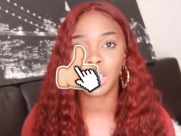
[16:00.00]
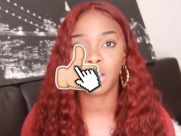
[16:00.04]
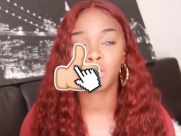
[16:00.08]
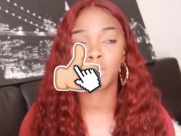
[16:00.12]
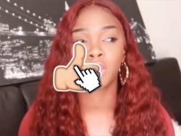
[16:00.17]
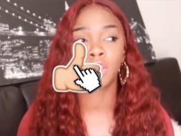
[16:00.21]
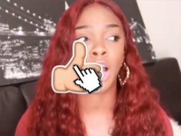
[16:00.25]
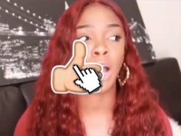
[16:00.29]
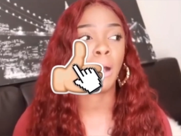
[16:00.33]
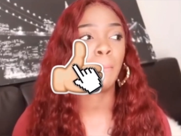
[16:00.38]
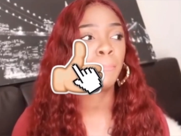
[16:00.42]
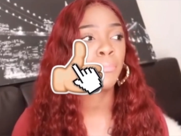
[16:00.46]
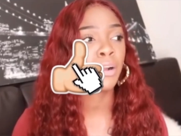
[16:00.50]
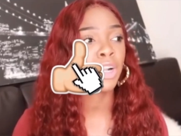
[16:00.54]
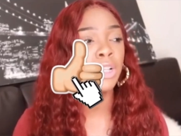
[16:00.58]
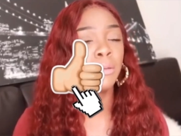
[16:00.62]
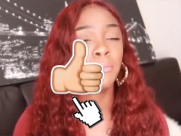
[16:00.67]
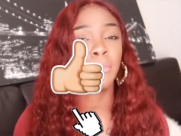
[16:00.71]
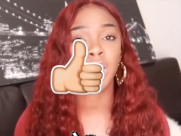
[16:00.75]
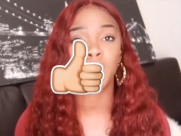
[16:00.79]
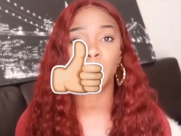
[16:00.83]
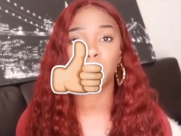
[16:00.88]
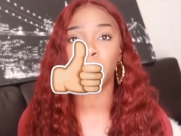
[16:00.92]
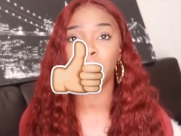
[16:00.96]
video so I'm
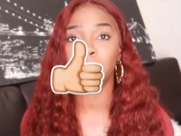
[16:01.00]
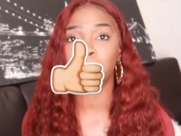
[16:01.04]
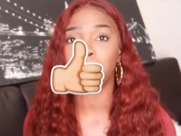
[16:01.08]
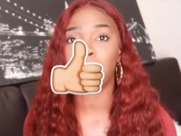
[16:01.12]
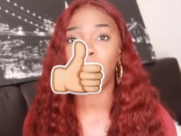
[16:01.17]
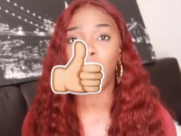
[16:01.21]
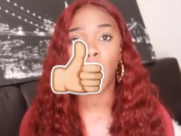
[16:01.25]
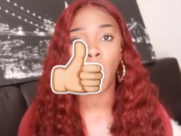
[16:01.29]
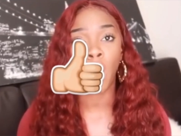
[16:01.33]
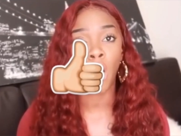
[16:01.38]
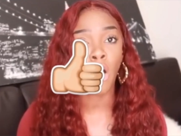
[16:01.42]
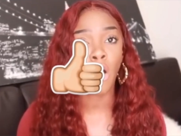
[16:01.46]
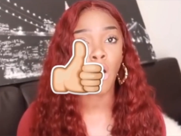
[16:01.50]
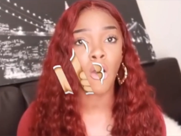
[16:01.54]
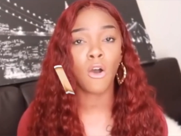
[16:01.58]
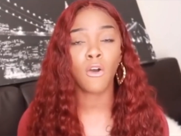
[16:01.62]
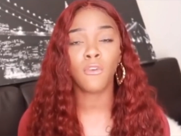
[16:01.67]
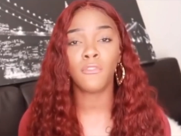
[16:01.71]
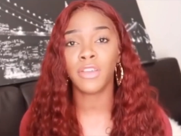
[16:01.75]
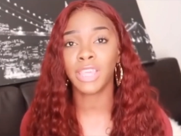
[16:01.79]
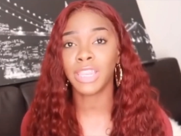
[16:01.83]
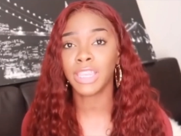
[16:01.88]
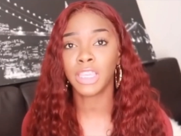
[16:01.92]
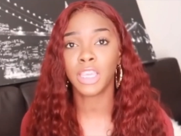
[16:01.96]
pretty much putting my
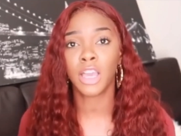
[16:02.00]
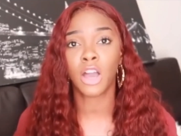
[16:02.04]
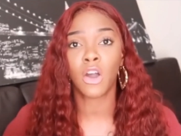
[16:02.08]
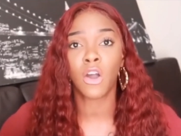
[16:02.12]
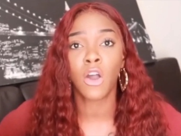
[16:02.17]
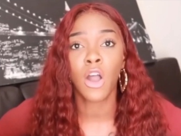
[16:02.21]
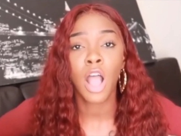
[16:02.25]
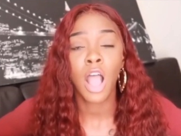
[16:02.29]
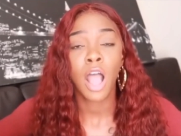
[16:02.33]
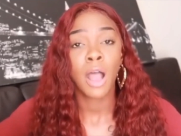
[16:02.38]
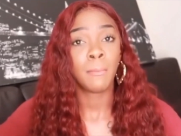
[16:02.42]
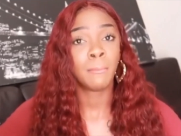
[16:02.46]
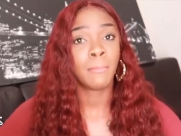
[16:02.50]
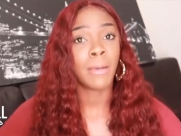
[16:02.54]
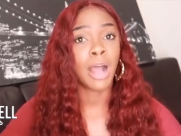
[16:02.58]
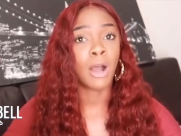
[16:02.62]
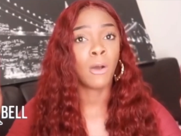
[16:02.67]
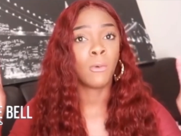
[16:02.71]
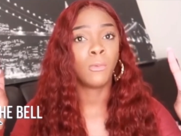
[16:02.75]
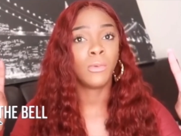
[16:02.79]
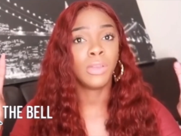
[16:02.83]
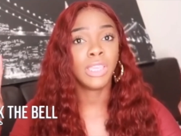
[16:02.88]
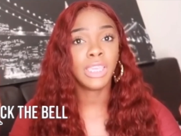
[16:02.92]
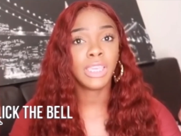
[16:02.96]
whole video,
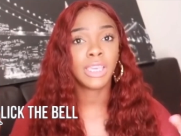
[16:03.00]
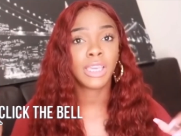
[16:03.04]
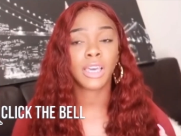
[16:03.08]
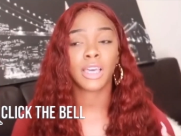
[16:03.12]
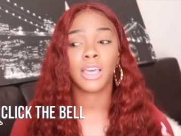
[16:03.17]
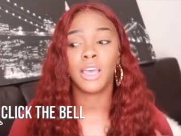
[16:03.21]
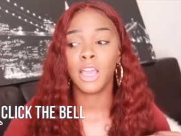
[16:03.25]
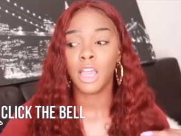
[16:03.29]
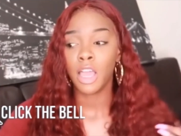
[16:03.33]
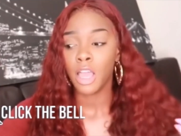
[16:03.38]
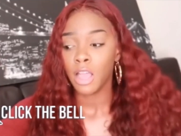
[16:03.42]
my week